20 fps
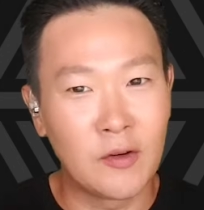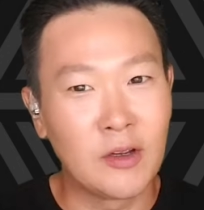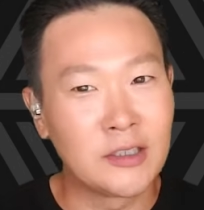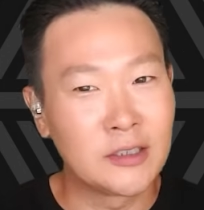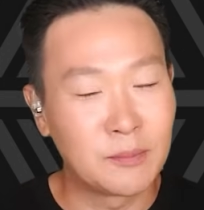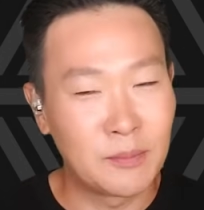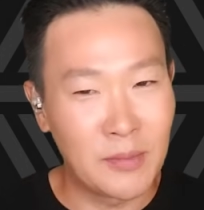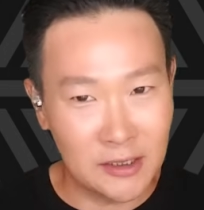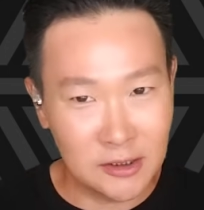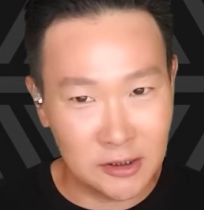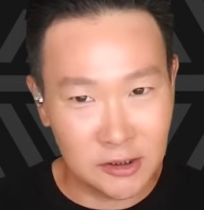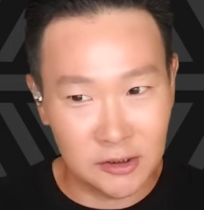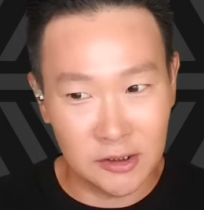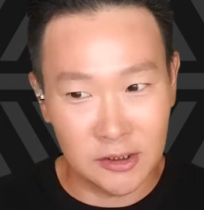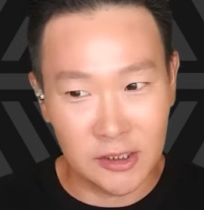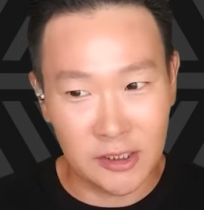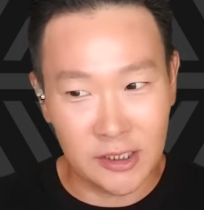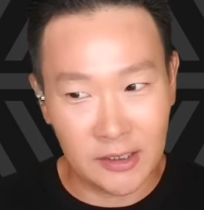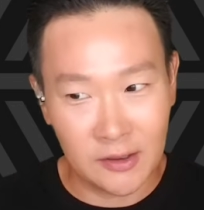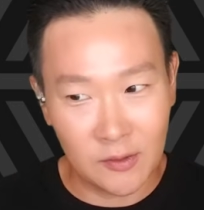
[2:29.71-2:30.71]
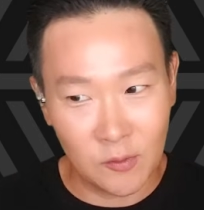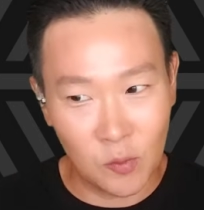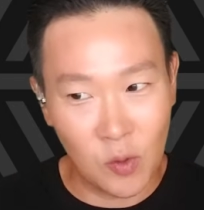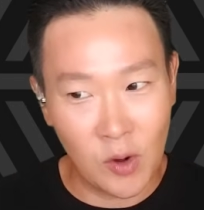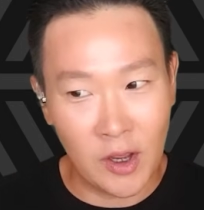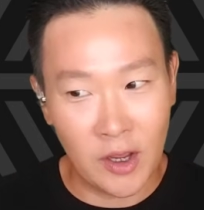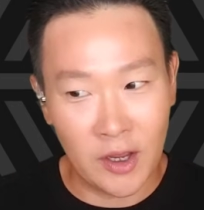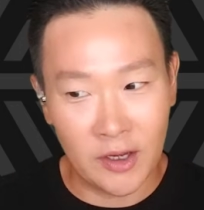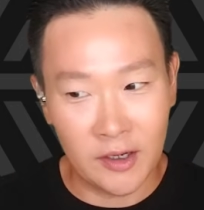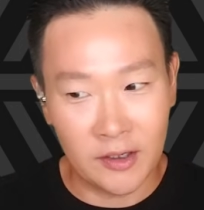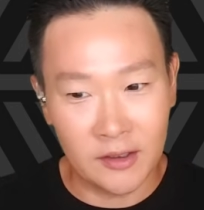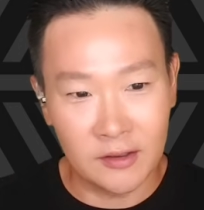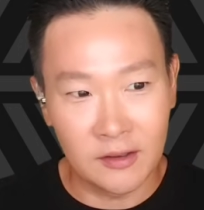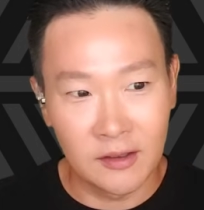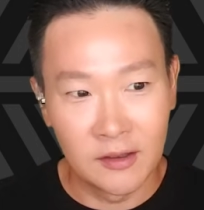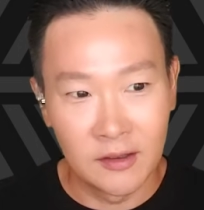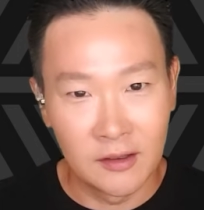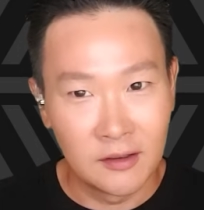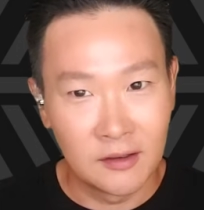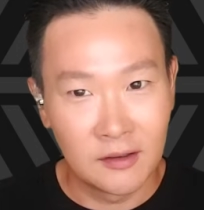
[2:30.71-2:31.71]
especially when
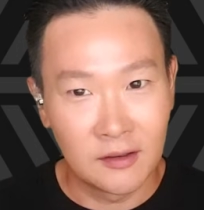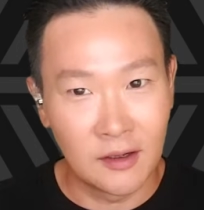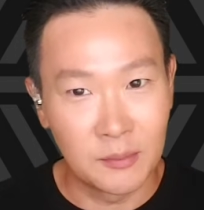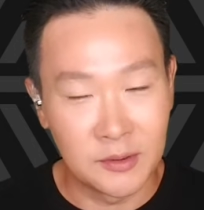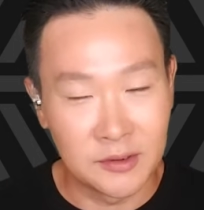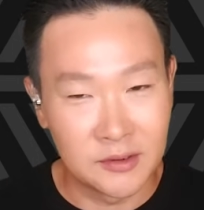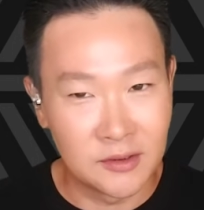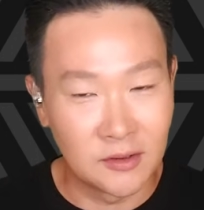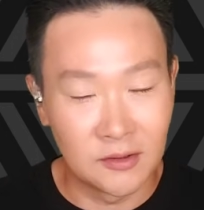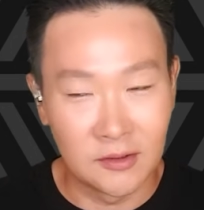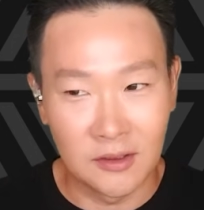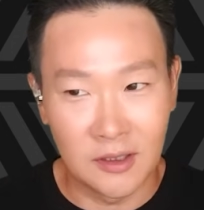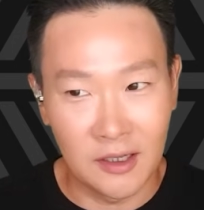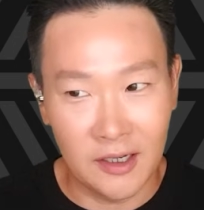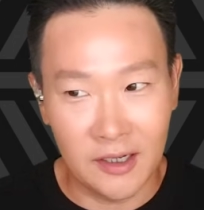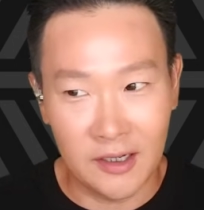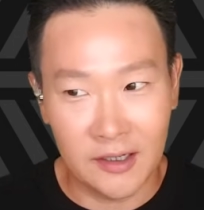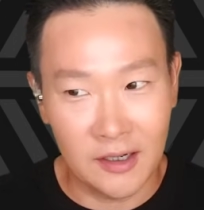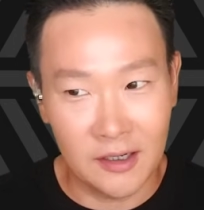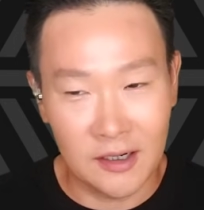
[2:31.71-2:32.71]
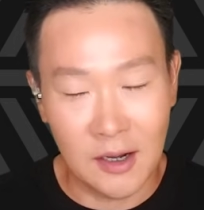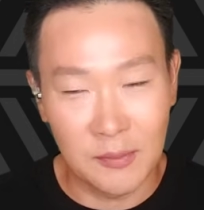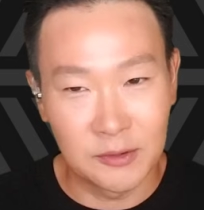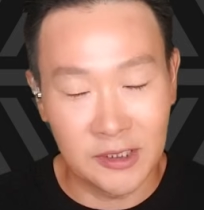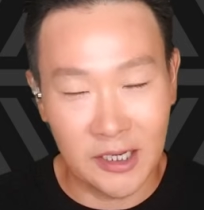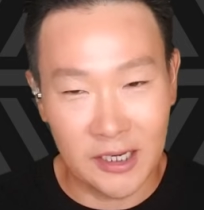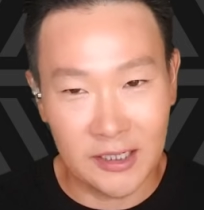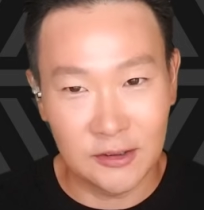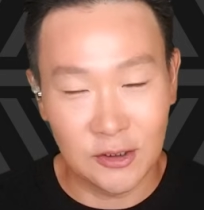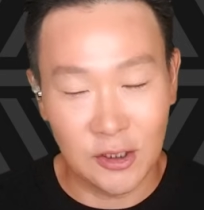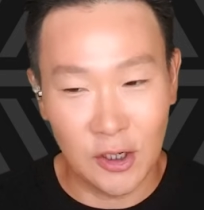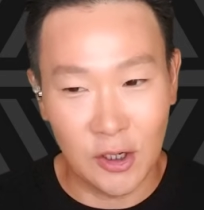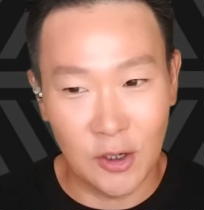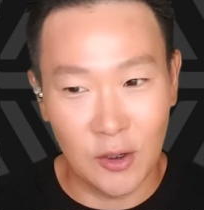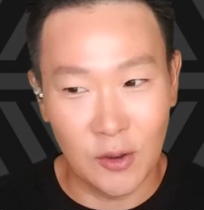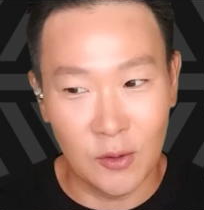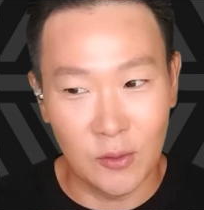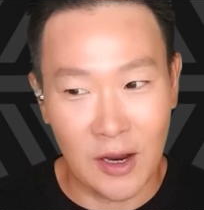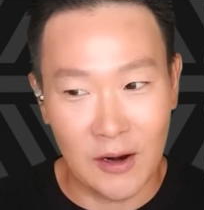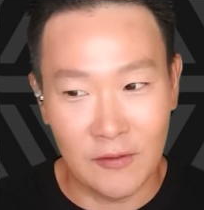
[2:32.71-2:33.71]
up until like a couple days
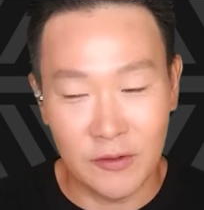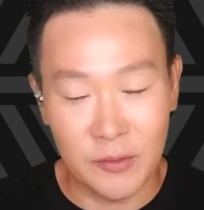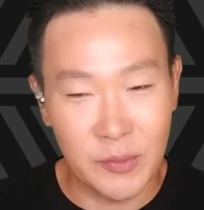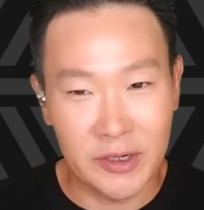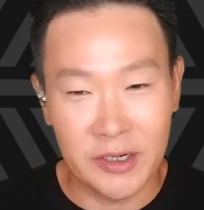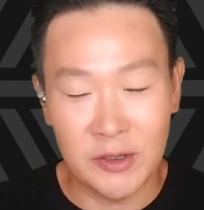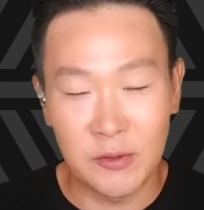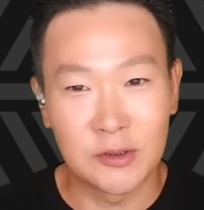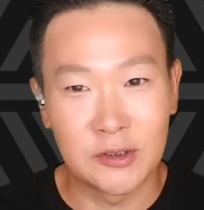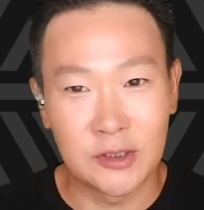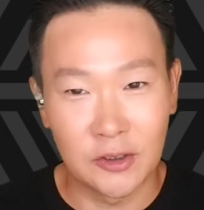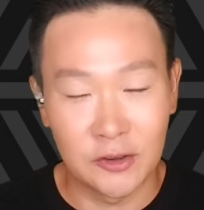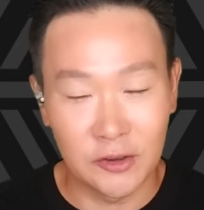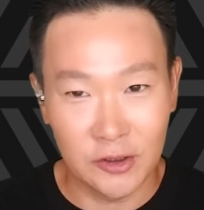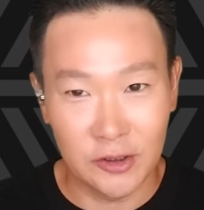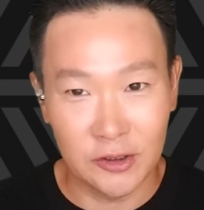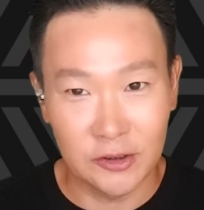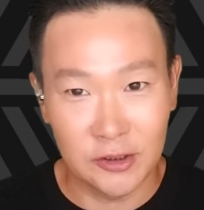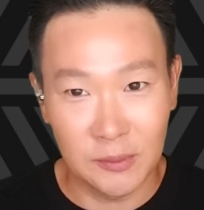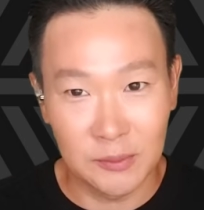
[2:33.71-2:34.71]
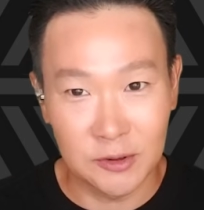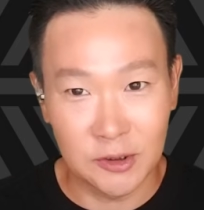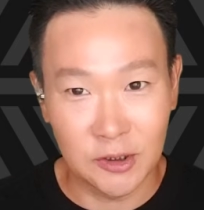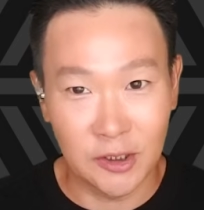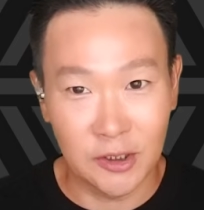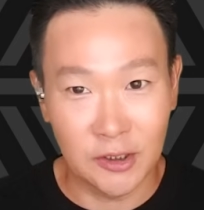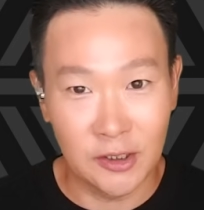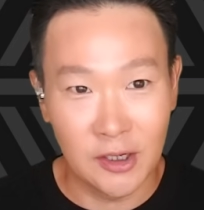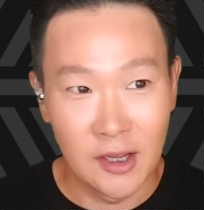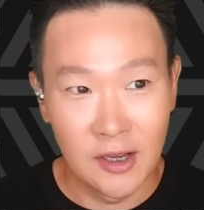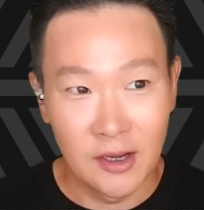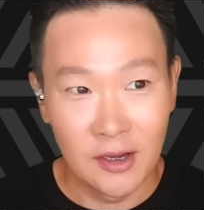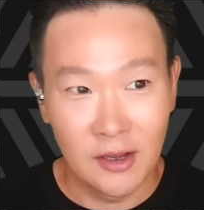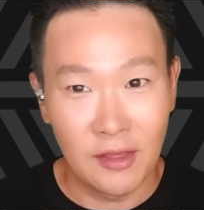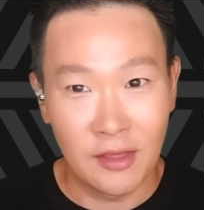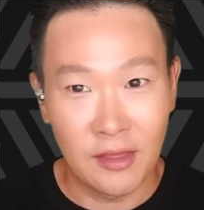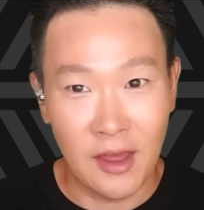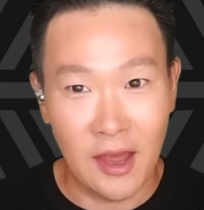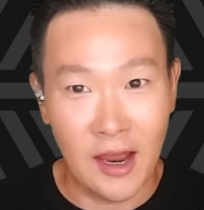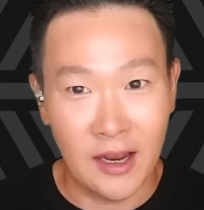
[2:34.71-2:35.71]
ago, everybody was under the assumption
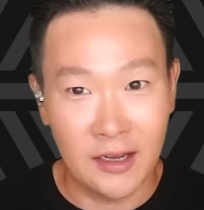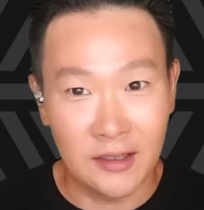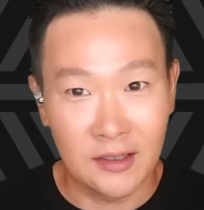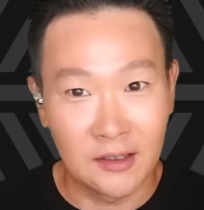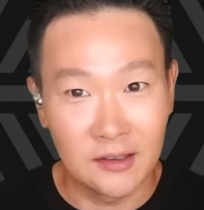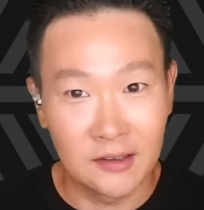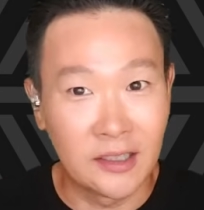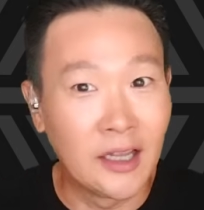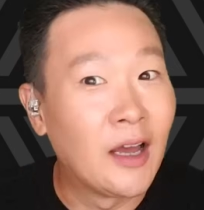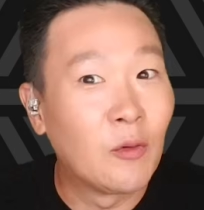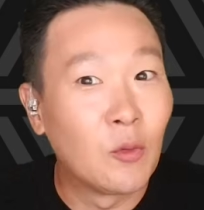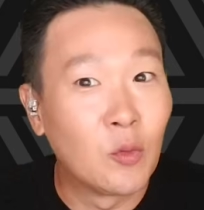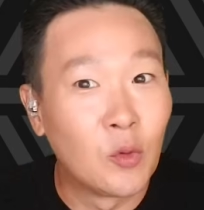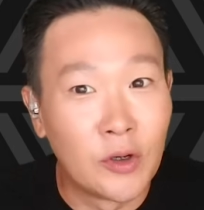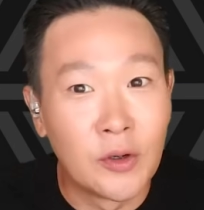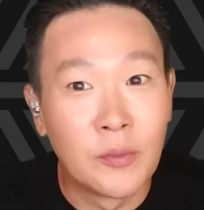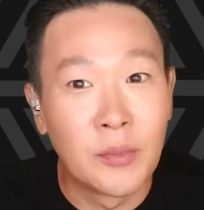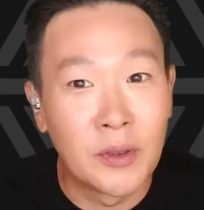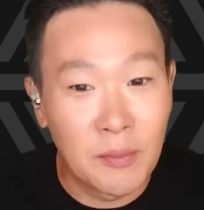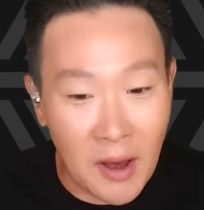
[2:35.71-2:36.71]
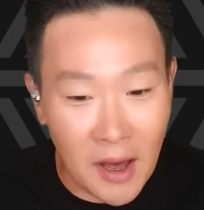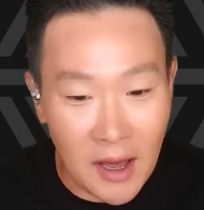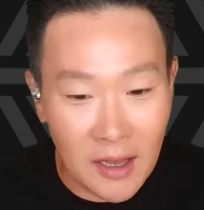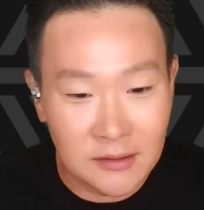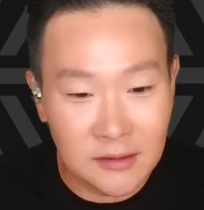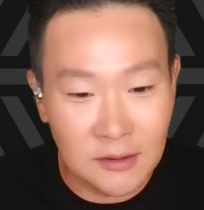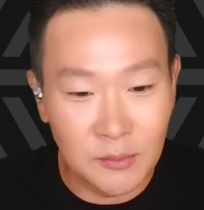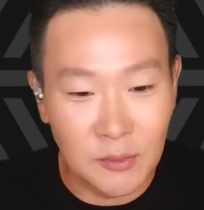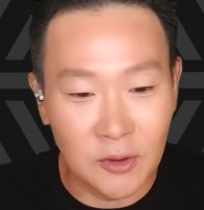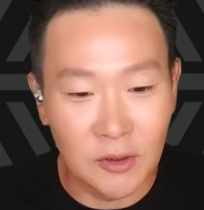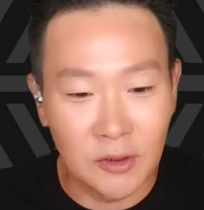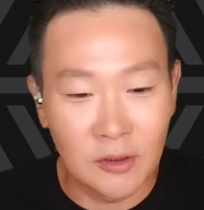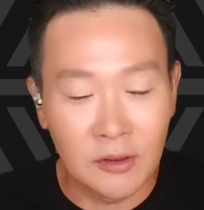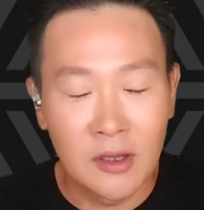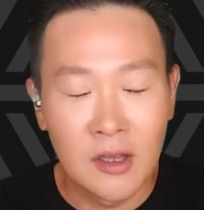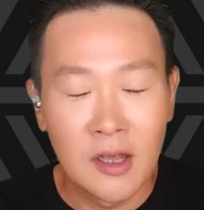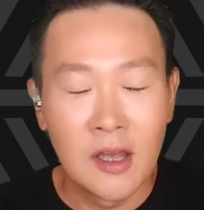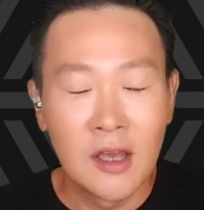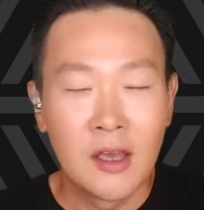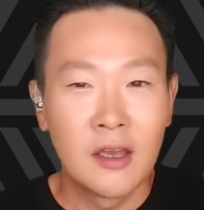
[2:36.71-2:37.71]
that that wouldn't be possible.
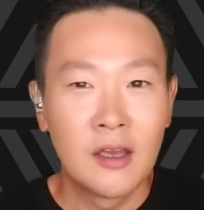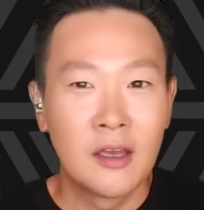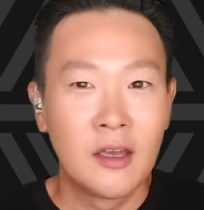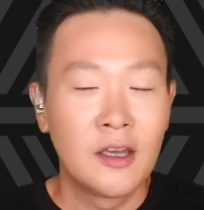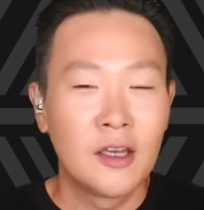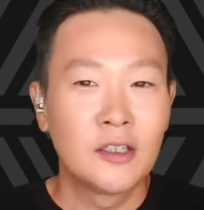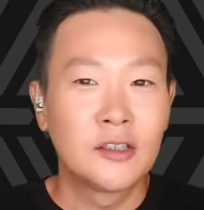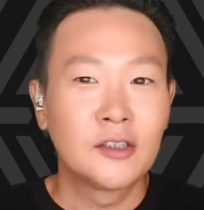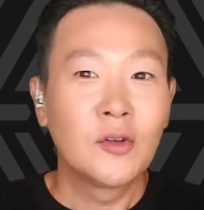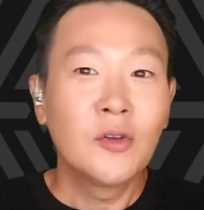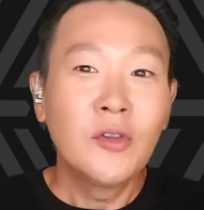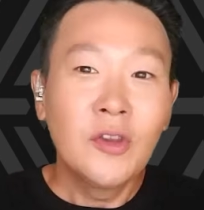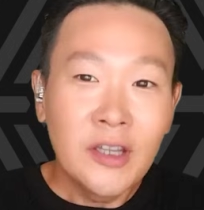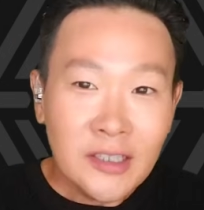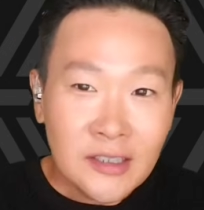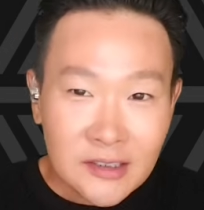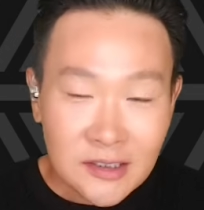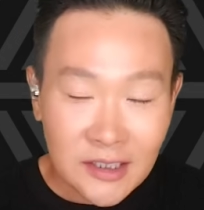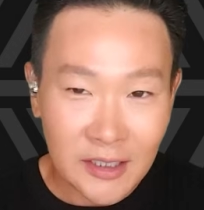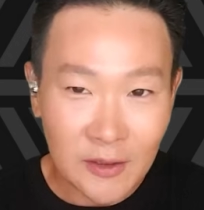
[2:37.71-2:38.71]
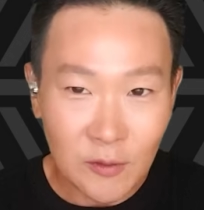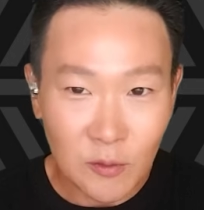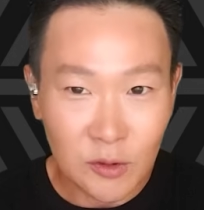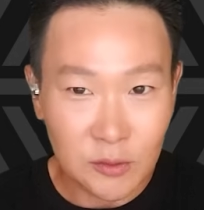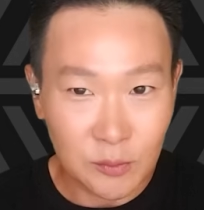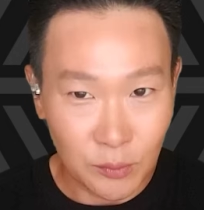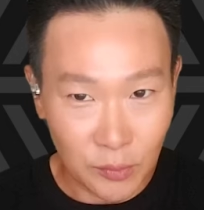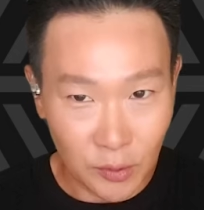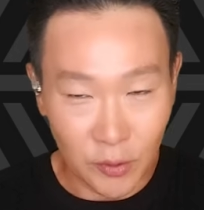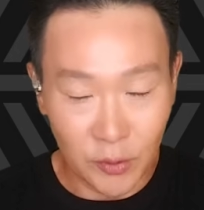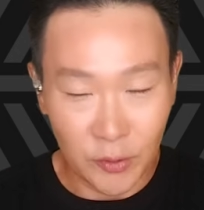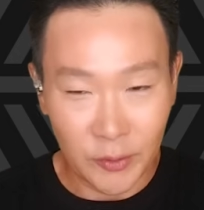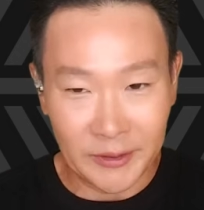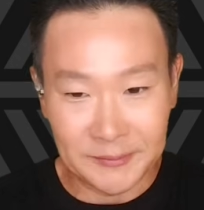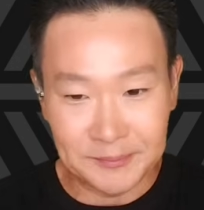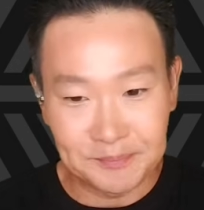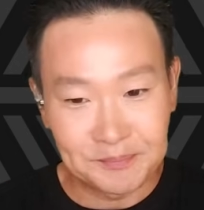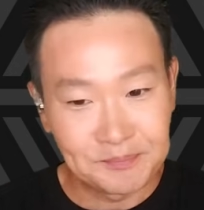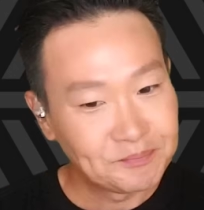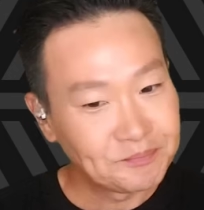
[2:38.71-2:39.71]
So this thing was
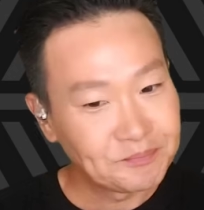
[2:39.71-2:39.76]
brewing